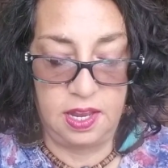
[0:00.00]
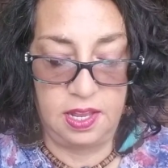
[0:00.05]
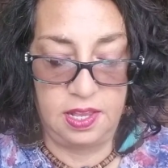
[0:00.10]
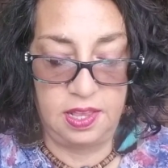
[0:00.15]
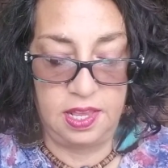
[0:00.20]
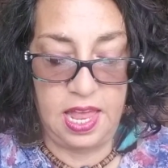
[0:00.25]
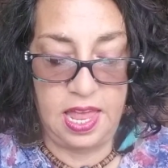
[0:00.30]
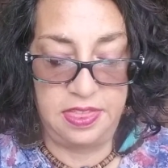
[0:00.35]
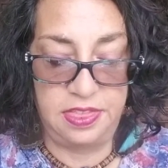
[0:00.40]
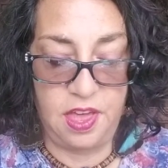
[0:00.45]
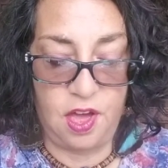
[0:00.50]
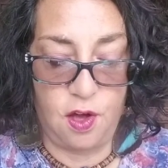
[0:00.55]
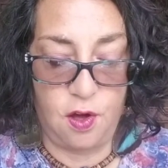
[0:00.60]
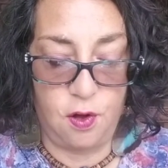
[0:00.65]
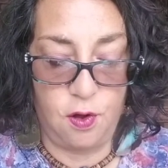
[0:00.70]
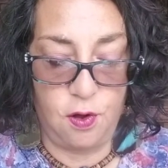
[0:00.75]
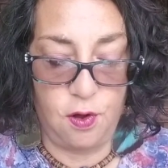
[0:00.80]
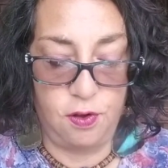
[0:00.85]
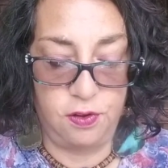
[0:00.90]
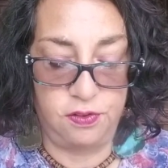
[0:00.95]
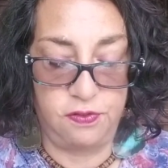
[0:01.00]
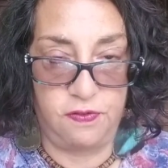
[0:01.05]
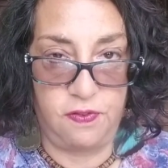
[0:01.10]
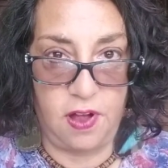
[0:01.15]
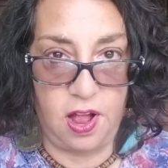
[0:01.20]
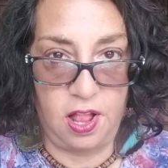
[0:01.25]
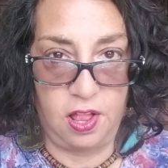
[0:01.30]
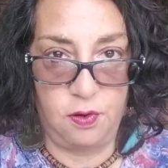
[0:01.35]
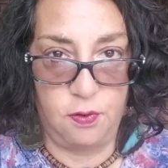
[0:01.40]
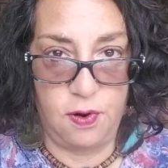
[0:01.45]
Let the old
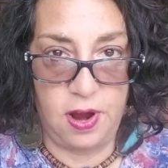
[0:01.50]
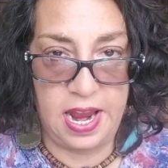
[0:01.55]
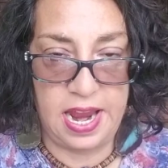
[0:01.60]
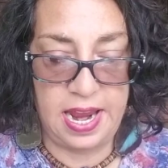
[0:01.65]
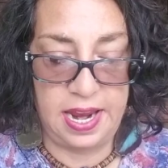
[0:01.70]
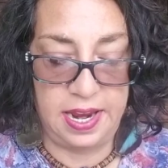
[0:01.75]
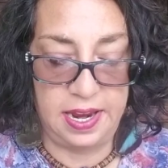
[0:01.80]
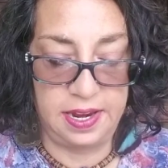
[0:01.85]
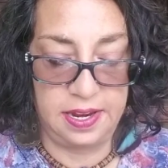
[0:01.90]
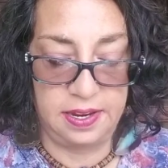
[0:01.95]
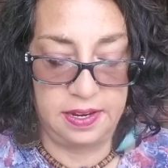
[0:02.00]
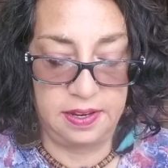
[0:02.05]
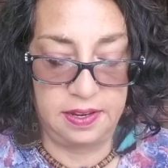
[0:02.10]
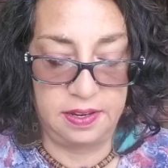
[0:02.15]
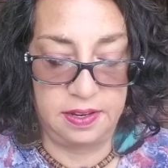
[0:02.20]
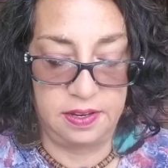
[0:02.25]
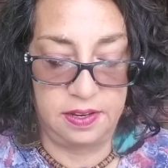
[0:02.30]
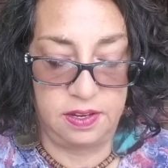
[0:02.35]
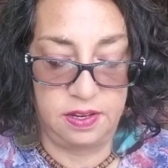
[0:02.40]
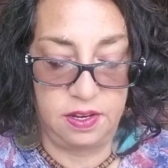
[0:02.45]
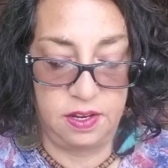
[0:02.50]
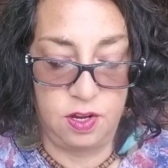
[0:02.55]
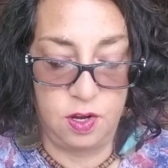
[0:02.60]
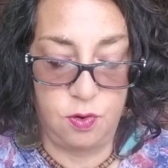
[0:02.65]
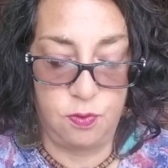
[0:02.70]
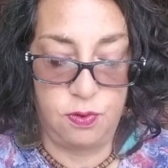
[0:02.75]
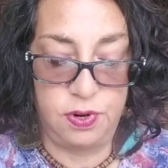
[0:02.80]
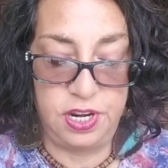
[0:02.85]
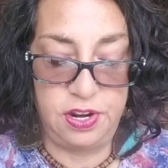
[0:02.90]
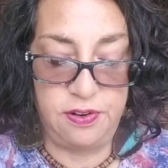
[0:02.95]
fall away.
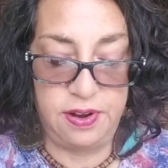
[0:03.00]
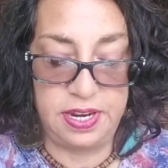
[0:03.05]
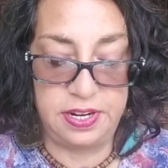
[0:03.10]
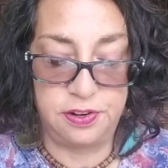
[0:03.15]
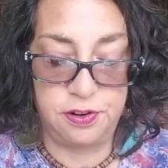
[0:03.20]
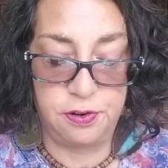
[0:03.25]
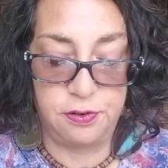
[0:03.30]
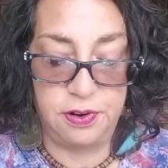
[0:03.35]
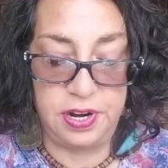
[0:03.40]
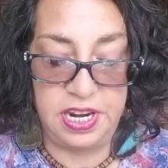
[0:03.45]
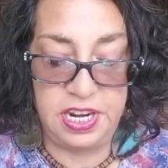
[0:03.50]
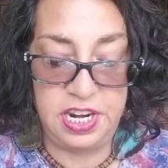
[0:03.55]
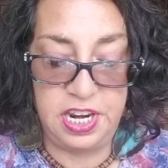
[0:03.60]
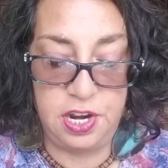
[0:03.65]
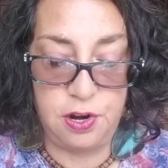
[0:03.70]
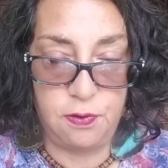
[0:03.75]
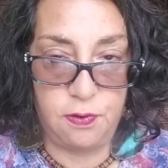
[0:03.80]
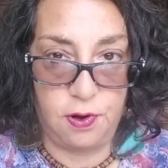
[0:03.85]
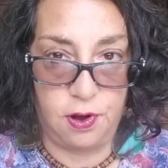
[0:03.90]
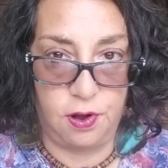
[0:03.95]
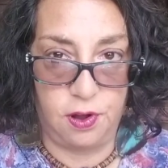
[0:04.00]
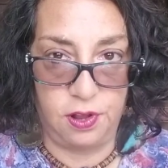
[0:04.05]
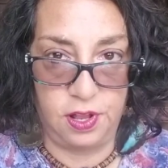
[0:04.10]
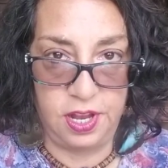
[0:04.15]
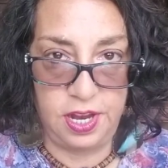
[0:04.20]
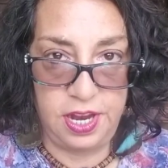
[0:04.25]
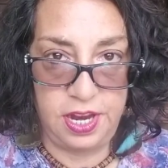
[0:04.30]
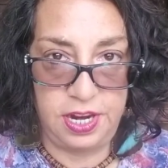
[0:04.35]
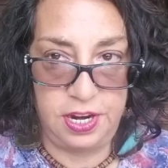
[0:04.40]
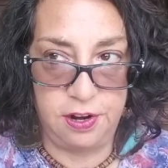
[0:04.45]
When you enter renewal,
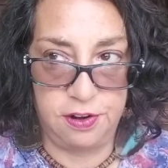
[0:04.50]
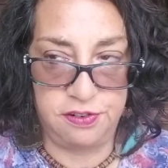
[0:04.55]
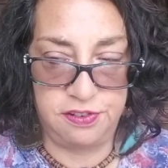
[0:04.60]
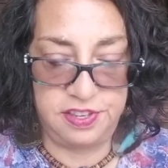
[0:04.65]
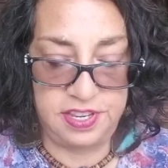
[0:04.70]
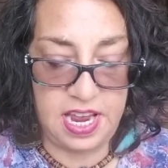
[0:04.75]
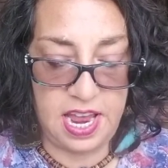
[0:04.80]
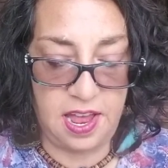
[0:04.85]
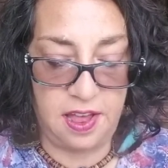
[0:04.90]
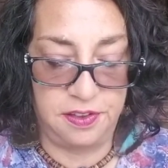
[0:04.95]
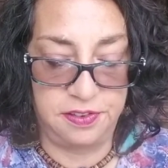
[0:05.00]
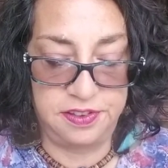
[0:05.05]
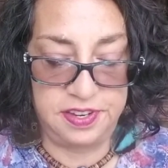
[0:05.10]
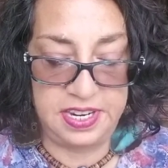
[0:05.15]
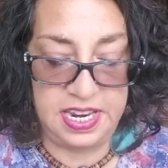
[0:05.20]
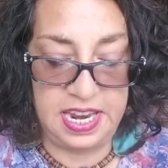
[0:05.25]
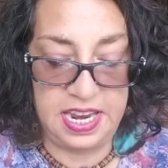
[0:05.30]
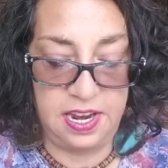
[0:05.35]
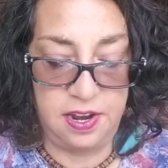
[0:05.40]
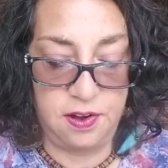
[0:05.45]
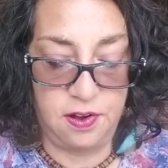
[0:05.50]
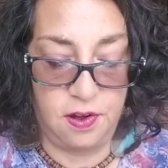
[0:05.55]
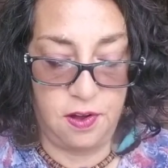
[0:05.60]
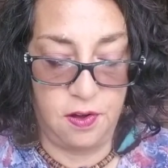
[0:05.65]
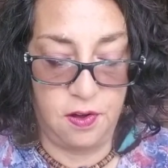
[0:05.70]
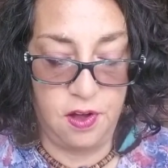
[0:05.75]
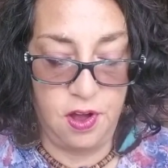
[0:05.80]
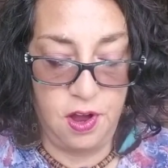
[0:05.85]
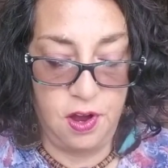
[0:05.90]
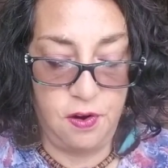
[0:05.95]
your cells
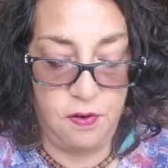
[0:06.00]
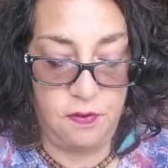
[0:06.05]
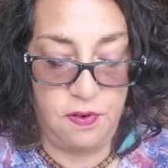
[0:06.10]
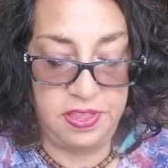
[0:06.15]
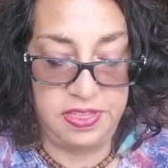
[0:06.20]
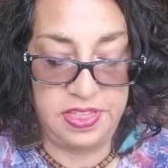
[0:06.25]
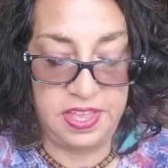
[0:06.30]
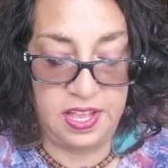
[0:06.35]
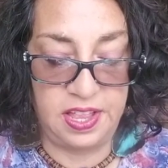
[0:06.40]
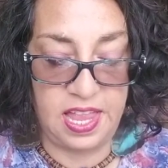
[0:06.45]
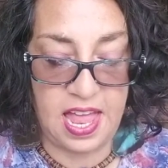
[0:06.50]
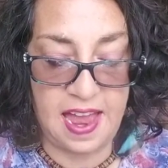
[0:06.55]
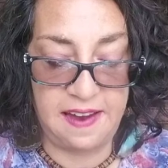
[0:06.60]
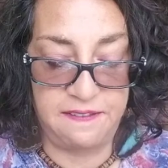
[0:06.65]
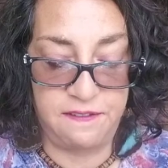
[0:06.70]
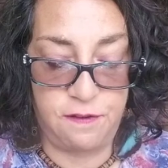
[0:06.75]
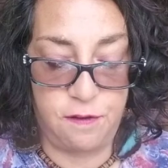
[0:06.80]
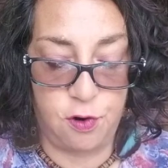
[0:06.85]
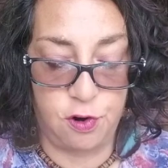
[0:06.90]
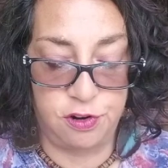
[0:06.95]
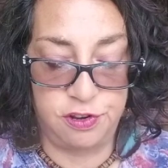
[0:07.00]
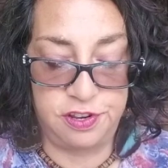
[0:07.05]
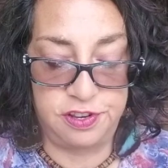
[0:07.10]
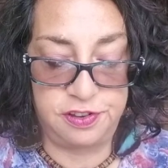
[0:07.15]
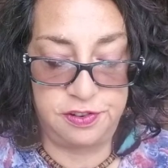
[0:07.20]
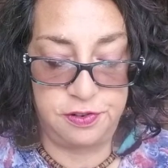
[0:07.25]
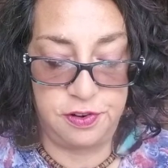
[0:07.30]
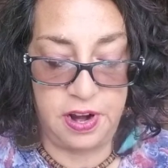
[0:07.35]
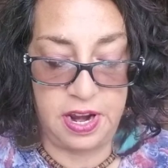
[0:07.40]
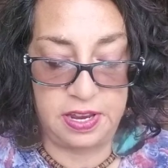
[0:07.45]
tingle with the life
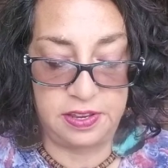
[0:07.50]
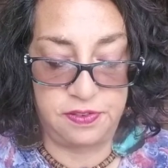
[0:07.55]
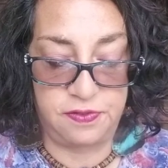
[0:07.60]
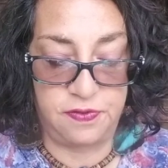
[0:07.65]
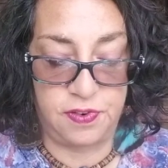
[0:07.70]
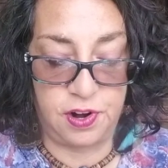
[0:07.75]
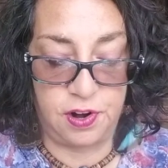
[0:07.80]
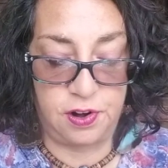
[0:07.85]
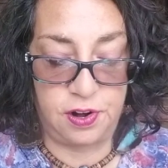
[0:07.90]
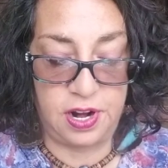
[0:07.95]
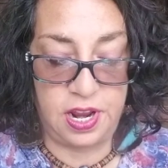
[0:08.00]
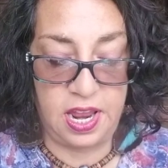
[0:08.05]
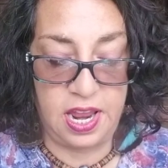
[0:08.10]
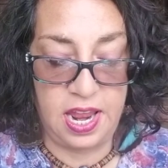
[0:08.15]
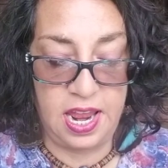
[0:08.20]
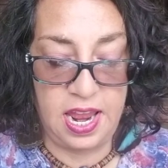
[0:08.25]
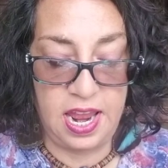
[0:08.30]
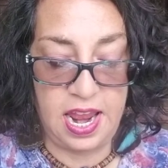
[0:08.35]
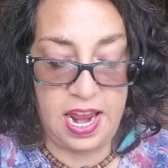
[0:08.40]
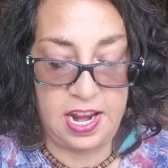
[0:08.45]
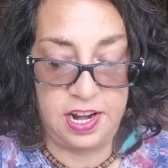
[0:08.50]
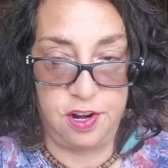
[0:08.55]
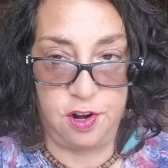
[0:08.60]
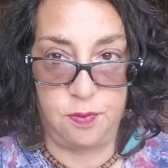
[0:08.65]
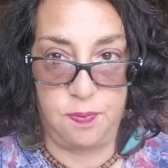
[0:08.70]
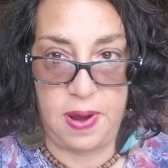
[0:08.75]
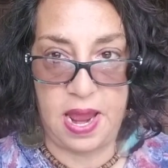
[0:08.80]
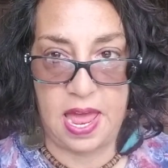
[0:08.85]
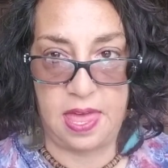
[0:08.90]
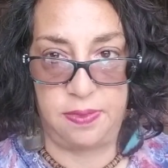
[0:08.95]
forces transferred and your
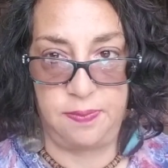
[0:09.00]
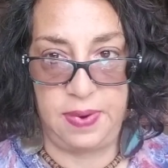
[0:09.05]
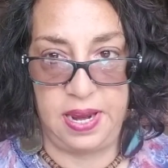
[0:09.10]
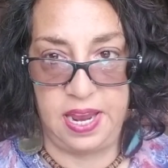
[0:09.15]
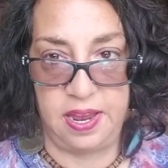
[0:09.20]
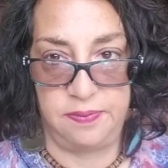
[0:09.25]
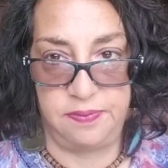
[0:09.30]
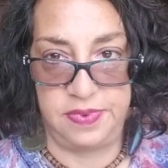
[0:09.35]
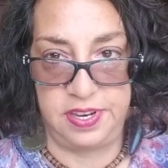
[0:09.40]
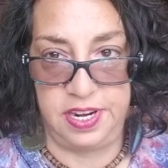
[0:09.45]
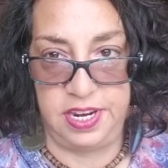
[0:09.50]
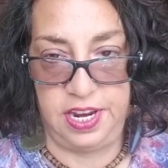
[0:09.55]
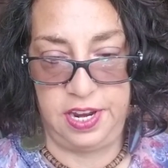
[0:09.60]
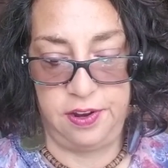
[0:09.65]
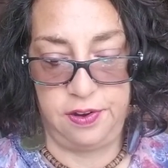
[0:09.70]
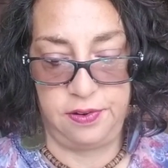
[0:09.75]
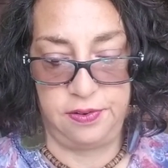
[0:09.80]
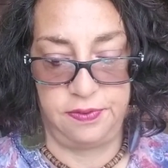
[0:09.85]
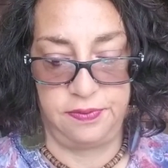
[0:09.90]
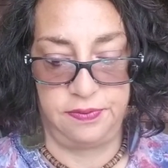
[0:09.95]
path becomes new.